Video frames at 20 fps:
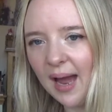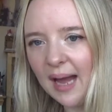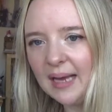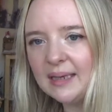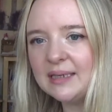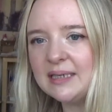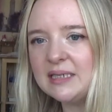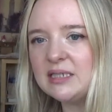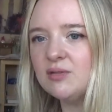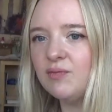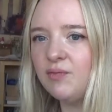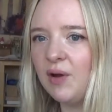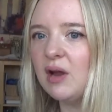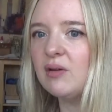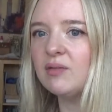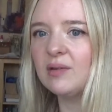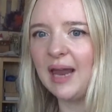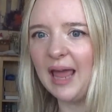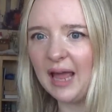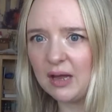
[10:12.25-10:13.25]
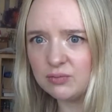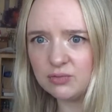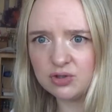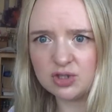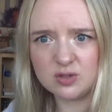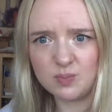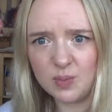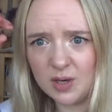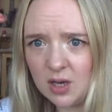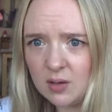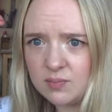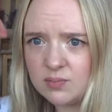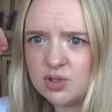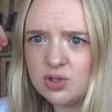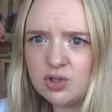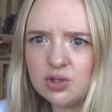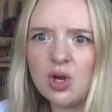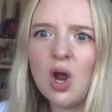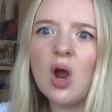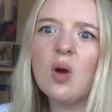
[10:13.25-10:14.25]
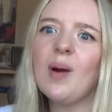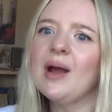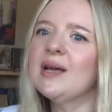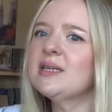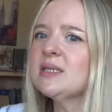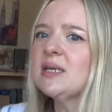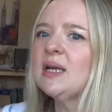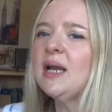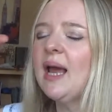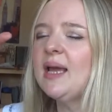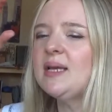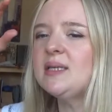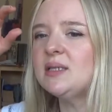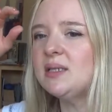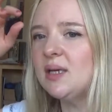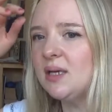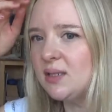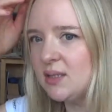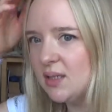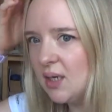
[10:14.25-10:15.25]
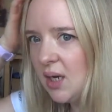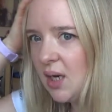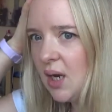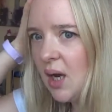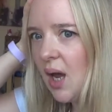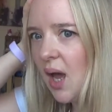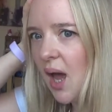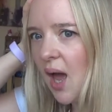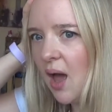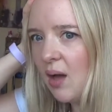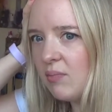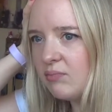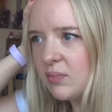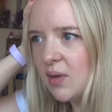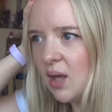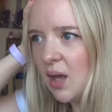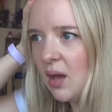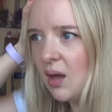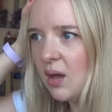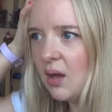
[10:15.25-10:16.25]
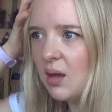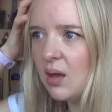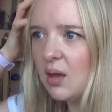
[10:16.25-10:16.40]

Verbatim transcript: Ali's fear of clowns has become so escalated um, that